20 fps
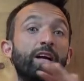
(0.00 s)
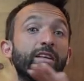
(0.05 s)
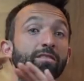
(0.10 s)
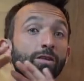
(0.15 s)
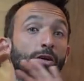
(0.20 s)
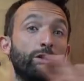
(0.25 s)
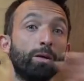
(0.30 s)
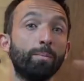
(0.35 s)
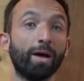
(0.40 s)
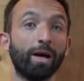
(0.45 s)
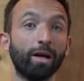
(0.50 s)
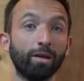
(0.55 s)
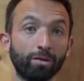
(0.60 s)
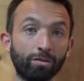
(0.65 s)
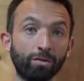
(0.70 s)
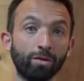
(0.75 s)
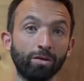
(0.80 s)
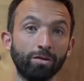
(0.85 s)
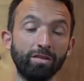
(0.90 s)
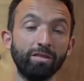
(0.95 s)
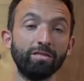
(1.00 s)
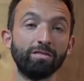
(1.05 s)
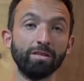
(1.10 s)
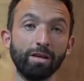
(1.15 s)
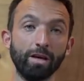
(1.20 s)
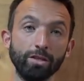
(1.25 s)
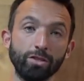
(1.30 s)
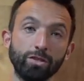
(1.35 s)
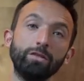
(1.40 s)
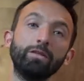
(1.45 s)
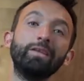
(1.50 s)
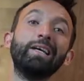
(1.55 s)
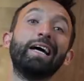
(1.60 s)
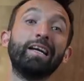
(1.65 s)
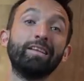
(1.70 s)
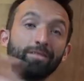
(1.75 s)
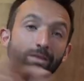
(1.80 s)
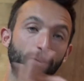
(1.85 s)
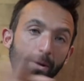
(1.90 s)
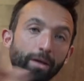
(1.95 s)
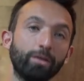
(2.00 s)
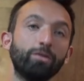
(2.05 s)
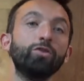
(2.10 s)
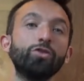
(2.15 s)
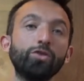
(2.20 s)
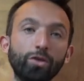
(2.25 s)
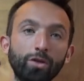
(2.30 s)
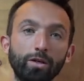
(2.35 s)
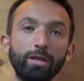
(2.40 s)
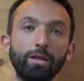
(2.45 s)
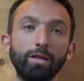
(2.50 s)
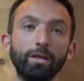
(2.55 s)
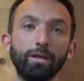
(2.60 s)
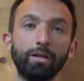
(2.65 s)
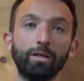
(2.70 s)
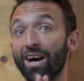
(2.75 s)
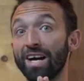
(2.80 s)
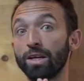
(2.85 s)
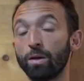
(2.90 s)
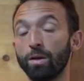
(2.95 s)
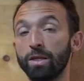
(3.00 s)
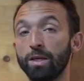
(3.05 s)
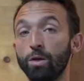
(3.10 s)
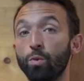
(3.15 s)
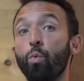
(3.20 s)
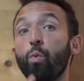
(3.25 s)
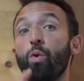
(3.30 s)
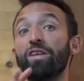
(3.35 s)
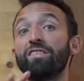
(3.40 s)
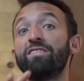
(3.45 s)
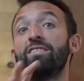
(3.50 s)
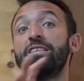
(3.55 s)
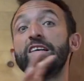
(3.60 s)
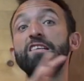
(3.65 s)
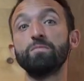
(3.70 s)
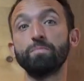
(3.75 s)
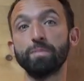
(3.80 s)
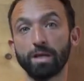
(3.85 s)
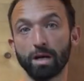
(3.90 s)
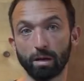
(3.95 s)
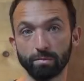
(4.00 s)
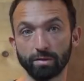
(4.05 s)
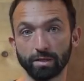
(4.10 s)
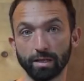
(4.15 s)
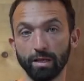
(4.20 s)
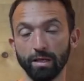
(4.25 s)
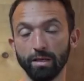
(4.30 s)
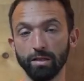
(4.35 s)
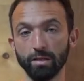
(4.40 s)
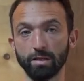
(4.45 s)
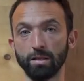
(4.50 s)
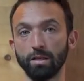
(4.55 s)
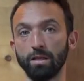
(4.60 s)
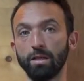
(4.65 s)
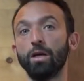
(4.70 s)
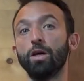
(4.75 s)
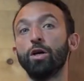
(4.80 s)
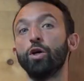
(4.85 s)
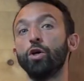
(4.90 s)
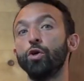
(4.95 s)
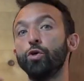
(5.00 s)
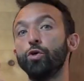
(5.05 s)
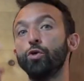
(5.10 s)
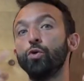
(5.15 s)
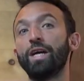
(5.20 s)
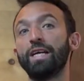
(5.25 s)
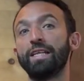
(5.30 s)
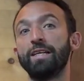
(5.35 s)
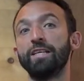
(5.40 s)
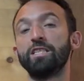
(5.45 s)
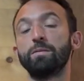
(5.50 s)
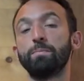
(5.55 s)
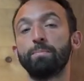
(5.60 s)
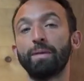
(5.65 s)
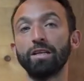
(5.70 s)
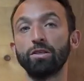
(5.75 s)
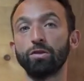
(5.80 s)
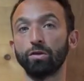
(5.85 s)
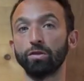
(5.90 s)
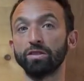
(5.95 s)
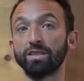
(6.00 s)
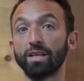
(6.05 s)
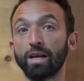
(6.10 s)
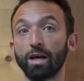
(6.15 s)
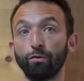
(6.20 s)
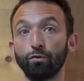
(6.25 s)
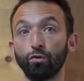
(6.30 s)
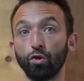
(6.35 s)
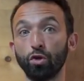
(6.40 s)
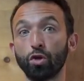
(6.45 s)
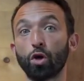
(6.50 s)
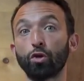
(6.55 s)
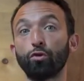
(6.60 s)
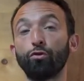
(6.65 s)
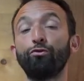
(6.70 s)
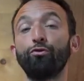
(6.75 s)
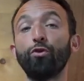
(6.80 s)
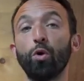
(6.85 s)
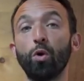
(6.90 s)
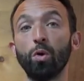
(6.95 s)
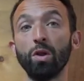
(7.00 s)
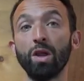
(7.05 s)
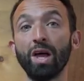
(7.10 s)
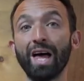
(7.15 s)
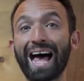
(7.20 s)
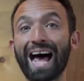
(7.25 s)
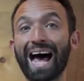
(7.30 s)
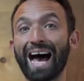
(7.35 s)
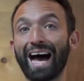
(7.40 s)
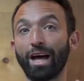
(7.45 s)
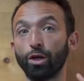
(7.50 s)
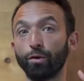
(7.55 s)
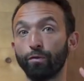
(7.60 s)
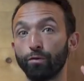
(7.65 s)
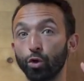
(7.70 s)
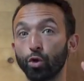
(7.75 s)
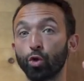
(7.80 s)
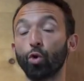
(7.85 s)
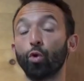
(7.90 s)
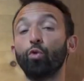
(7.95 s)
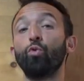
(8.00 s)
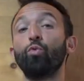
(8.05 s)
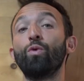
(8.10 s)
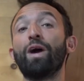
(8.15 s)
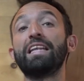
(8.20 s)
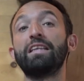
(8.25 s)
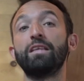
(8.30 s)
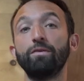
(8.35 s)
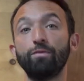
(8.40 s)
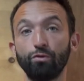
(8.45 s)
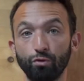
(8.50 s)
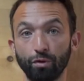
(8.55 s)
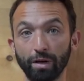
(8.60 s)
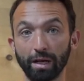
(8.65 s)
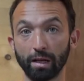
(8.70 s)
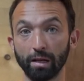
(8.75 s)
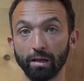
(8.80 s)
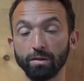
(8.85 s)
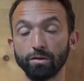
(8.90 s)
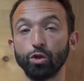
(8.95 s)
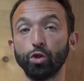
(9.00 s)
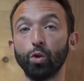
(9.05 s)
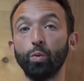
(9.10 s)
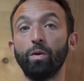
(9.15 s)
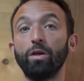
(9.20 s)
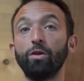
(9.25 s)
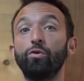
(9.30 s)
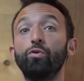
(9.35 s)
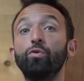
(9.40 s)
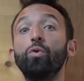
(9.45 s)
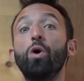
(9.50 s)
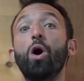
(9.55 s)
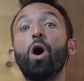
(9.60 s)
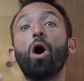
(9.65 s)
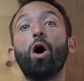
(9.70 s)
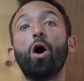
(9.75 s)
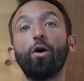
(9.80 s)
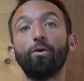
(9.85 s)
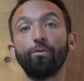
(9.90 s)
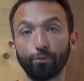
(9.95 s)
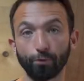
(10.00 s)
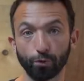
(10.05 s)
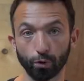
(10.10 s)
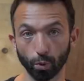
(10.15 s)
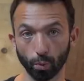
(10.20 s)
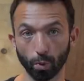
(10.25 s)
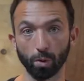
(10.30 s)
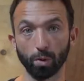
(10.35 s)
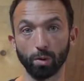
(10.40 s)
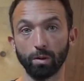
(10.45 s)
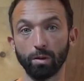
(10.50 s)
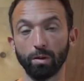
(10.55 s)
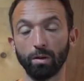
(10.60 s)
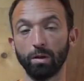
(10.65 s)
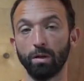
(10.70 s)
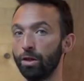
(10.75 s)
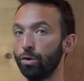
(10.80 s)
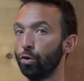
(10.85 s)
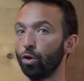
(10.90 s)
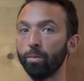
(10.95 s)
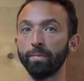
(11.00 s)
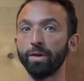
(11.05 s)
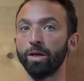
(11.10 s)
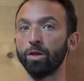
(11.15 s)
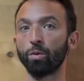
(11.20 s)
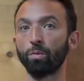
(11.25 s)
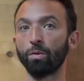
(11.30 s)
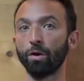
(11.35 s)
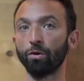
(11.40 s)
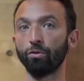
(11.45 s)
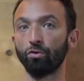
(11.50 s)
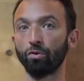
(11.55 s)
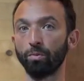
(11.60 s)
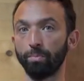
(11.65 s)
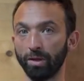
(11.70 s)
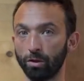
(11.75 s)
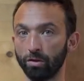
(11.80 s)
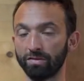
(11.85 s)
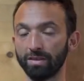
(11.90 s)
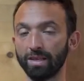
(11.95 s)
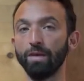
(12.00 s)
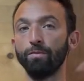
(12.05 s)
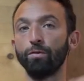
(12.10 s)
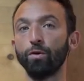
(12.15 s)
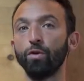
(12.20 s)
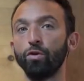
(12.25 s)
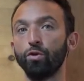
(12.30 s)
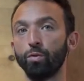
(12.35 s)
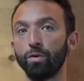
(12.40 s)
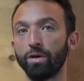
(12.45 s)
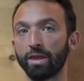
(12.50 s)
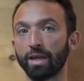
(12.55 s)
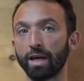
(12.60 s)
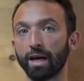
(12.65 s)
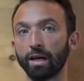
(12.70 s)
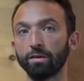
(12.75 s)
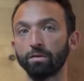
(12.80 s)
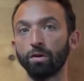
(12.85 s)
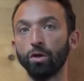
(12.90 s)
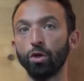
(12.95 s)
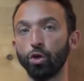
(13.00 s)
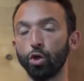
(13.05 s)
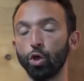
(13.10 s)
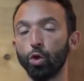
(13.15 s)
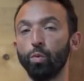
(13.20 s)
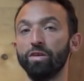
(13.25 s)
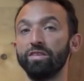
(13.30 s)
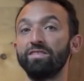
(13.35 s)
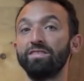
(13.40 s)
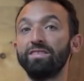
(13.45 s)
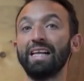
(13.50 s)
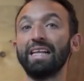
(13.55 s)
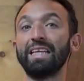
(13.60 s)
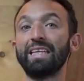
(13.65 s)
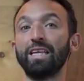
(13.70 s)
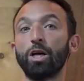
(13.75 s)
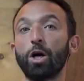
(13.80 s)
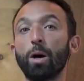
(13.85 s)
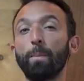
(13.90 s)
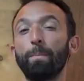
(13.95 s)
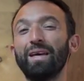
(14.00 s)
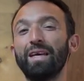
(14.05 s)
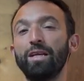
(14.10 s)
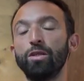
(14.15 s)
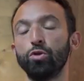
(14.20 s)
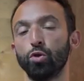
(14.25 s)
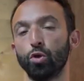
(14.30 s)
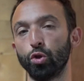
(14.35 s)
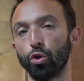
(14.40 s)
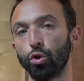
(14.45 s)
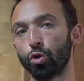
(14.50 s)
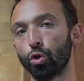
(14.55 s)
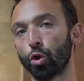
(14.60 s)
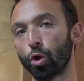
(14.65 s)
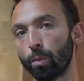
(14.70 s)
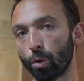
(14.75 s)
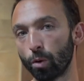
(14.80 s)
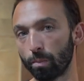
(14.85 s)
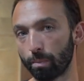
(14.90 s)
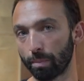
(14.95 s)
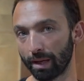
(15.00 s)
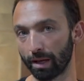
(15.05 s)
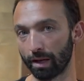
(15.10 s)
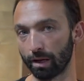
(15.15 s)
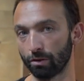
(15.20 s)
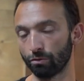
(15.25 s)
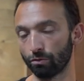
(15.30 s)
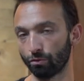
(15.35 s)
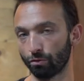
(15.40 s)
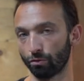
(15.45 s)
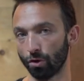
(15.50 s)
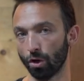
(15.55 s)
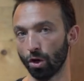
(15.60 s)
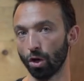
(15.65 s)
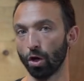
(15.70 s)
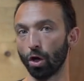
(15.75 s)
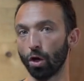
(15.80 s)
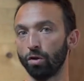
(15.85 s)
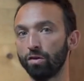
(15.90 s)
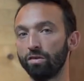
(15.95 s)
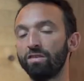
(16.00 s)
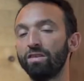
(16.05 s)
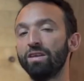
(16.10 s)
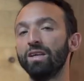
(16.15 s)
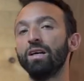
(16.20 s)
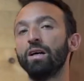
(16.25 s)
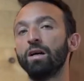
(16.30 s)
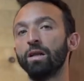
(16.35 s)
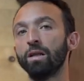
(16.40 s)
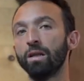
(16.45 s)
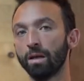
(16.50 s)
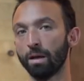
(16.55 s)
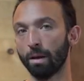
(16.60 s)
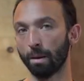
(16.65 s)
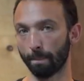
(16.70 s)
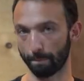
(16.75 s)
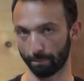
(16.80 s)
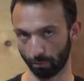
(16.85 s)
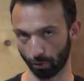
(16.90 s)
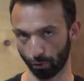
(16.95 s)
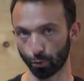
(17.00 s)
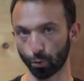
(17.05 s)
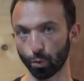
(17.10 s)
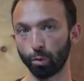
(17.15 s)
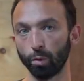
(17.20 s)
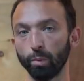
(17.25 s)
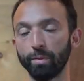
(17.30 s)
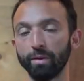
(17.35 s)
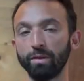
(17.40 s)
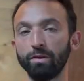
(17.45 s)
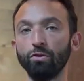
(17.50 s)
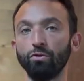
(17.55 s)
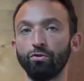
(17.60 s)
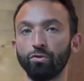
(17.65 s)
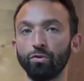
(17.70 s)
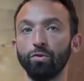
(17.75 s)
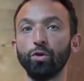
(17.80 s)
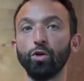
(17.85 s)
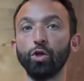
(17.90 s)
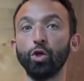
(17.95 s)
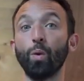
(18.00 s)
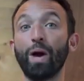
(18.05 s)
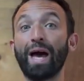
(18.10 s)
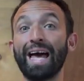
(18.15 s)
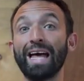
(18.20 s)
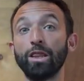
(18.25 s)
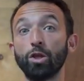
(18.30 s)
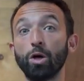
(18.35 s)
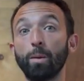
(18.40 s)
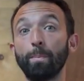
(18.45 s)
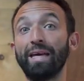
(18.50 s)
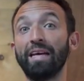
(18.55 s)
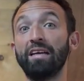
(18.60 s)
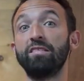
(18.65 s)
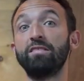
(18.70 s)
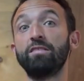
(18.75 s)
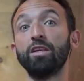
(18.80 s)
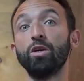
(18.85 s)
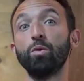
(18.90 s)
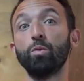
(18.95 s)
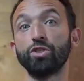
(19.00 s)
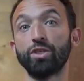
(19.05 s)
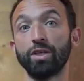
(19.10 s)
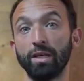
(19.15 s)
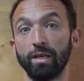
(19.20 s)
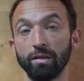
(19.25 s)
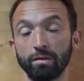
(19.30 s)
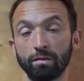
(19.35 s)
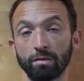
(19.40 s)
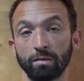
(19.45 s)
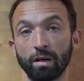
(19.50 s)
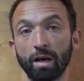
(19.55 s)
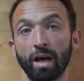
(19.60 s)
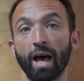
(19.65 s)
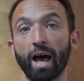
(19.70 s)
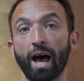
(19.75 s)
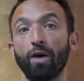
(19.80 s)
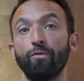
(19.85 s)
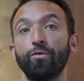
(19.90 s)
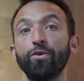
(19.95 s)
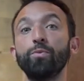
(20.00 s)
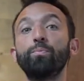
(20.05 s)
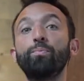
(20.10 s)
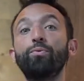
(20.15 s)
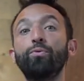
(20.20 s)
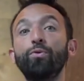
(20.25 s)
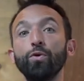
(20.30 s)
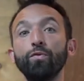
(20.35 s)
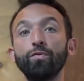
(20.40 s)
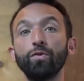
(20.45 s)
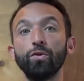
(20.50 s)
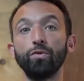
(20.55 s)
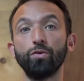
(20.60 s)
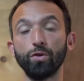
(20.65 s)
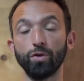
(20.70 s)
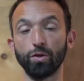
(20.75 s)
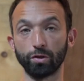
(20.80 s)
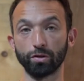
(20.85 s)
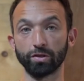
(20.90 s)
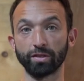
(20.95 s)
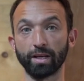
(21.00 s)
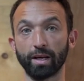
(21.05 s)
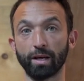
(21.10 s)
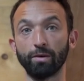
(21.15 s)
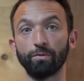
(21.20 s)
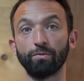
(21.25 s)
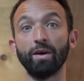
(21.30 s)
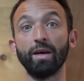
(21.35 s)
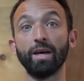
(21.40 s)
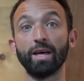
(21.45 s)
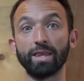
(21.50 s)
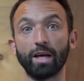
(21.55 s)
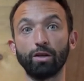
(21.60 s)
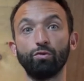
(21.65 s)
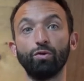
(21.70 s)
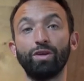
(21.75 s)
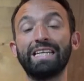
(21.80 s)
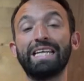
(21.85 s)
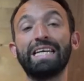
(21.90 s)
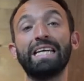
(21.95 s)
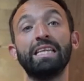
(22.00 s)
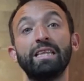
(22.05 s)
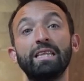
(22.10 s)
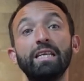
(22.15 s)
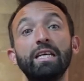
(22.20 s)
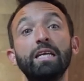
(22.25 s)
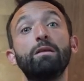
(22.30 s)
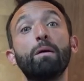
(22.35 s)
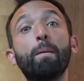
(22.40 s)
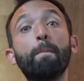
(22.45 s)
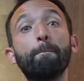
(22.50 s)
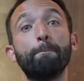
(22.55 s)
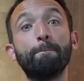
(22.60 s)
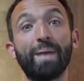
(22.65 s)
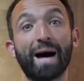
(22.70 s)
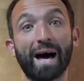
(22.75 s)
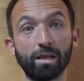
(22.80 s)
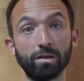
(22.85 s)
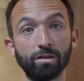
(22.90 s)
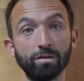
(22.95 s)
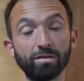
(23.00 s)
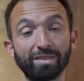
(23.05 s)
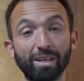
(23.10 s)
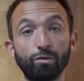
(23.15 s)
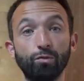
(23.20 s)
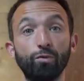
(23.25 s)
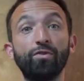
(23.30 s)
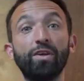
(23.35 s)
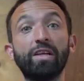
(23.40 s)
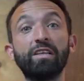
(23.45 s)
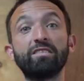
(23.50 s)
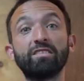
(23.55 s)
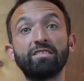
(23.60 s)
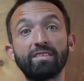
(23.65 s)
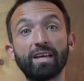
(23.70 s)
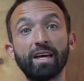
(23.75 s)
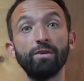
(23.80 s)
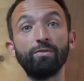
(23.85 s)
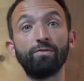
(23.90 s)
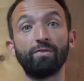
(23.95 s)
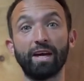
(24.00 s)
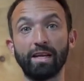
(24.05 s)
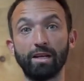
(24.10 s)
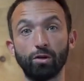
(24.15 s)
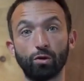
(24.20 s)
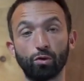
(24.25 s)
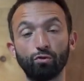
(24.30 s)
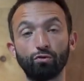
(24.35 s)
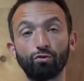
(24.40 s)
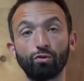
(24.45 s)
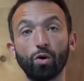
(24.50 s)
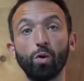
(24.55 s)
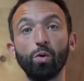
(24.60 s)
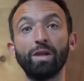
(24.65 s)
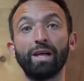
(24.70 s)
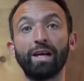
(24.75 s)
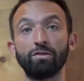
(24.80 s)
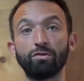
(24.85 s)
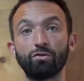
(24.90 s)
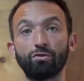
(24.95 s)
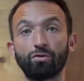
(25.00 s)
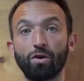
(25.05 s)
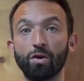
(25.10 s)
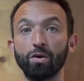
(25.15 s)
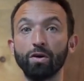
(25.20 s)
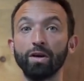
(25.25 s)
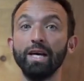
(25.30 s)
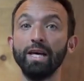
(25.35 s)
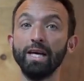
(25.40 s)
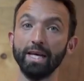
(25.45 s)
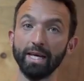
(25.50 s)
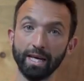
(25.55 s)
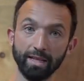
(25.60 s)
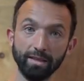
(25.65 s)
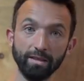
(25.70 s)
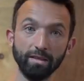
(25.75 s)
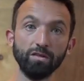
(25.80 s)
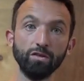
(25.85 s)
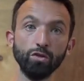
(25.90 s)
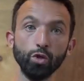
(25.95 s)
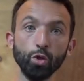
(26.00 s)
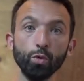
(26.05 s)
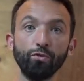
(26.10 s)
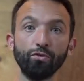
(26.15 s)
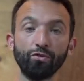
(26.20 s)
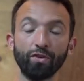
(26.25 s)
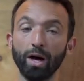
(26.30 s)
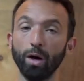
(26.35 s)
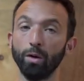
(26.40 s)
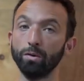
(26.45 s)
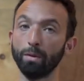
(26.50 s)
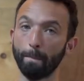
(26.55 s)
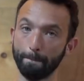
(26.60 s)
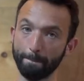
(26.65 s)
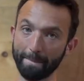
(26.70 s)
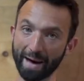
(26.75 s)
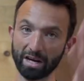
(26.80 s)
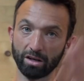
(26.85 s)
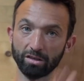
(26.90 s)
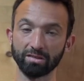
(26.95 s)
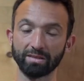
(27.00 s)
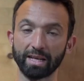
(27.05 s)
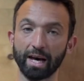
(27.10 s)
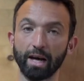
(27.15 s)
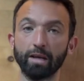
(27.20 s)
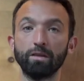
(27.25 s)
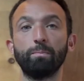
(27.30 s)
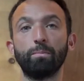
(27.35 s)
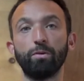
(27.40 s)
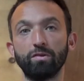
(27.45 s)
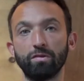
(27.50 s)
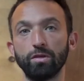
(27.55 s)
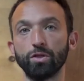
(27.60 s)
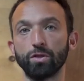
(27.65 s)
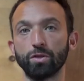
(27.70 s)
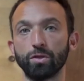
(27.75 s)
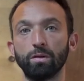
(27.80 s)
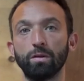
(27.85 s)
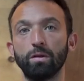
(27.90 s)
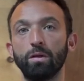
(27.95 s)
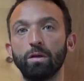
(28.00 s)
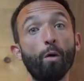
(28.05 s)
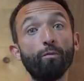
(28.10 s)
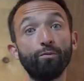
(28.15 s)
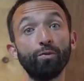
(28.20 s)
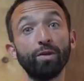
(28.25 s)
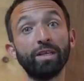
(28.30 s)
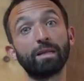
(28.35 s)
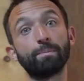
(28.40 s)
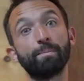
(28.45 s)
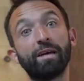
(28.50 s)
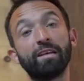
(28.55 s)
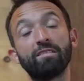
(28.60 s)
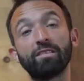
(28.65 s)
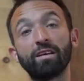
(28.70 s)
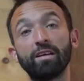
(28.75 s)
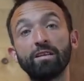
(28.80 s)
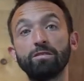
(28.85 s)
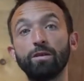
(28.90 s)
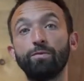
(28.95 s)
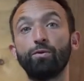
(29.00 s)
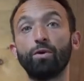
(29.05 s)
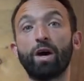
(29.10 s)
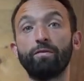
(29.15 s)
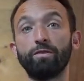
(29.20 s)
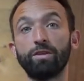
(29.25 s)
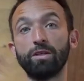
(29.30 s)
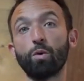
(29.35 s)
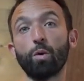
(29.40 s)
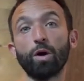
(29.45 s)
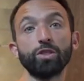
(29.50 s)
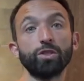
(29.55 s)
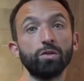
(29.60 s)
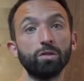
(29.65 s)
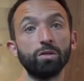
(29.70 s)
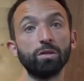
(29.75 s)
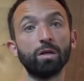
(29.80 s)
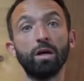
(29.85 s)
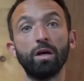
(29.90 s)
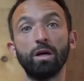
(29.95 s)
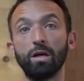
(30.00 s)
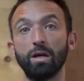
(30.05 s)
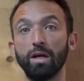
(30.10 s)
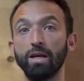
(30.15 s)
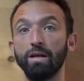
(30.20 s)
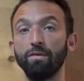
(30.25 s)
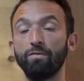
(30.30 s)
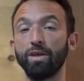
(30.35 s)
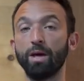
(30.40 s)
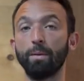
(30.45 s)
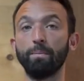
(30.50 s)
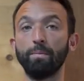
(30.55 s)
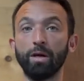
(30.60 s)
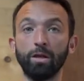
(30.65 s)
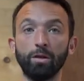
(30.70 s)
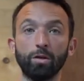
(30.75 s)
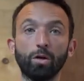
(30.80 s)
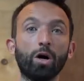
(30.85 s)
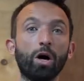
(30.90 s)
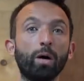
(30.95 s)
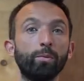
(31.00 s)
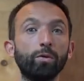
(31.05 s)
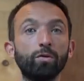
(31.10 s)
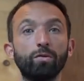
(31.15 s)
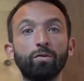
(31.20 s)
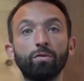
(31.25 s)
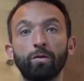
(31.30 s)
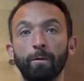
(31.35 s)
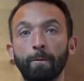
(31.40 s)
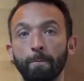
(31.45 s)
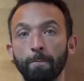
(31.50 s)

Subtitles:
It's not about the destination, it's about the journey. Finally, once this becomes easy, you can expect yourself to not fall out of the corrective drills you will do off the wall. And don't be in a rush, because even doing that, you will still kick up in your normal planche until, through repetition, you end up extinguishing it, having proven to yourself that you can indeed balance, that you feel safe and in control and strong in this newfound, better stacked position. Hopefully that made sense. If you have any questions, leave them in the comment